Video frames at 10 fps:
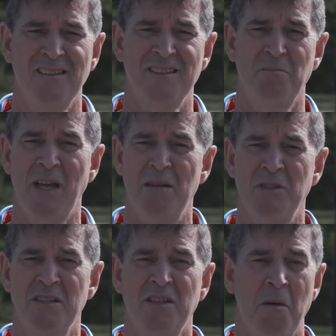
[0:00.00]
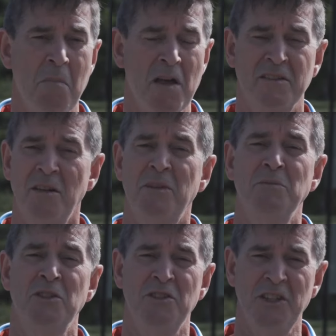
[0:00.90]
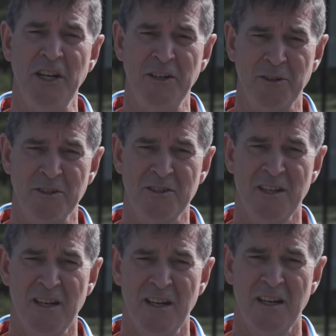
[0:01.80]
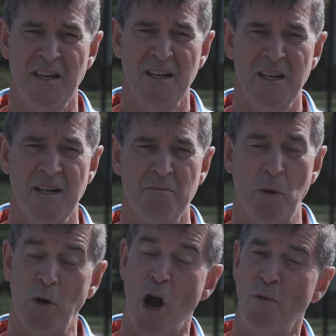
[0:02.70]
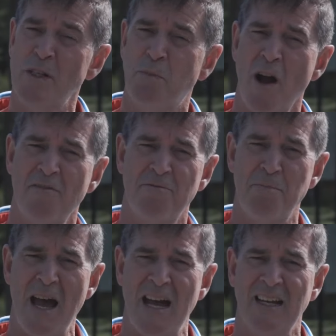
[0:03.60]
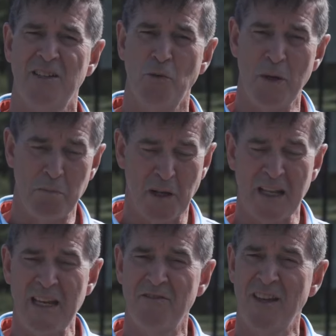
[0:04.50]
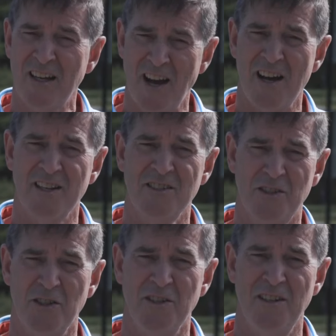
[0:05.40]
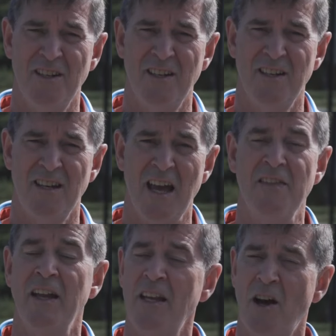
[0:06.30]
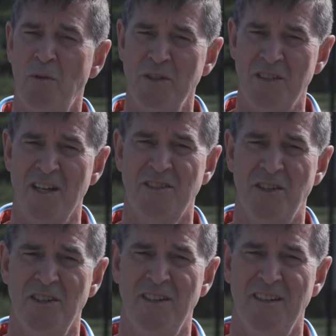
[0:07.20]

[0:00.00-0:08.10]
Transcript: sometimes it's a month, sometimes it's years. But we're always brought back do we believe that God is good and that He always does good?